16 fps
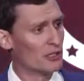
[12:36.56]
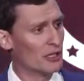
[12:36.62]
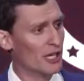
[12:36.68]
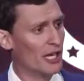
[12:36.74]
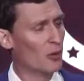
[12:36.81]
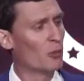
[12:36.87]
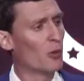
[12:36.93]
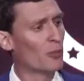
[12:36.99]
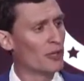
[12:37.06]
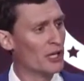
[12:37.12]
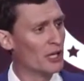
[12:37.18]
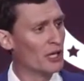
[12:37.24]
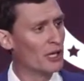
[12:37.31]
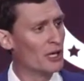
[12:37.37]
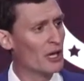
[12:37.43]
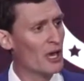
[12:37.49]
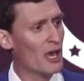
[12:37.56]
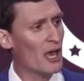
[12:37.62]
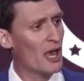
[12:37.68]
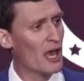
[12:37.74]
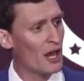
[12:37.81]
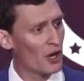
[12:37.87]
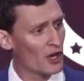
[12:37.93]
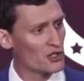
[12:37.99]
it will be
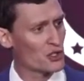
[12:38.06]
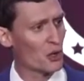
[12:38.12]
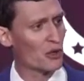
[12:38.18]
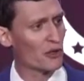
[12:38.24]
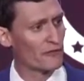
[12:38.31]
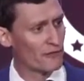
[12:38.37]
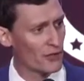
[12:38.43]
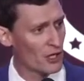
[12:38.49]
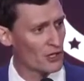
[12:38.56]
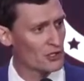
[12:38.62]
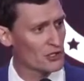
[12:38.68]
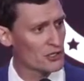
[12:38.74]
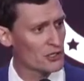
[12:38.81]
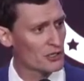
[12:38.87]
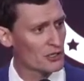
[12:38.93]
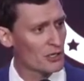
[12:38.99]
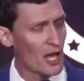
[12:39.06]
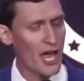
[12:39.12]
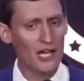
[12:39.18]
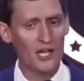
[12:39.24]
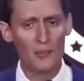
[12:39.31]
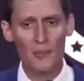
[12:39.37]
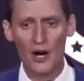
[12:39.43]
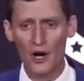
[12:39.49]
Arizona first and
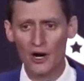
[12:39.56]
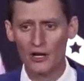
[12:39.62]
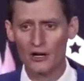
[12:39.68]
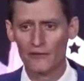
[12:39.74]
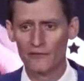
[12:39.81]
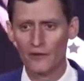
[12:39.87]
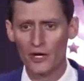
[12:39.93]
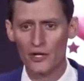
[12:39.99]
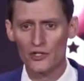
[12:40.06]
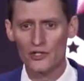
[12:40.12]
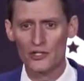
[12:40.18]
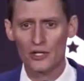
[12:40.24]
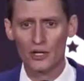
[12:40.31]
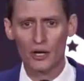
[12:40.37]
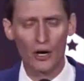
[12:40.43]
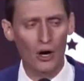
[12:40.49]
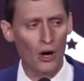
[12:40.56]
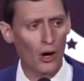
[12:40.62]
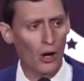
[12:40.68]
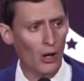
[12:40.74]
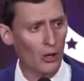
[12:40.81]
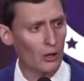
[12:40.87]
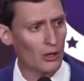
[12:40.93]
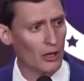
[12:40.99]
America first
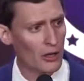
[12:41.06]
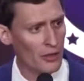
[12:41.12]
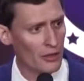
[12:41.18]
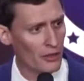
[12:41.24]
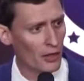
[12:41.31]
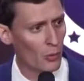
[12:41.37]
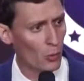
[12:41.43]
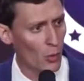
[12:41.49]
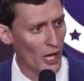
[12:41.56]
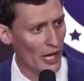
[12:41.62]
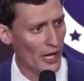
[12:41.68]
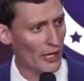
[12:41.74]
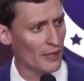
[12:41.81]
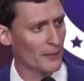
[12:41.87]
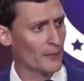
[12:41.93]
all the way.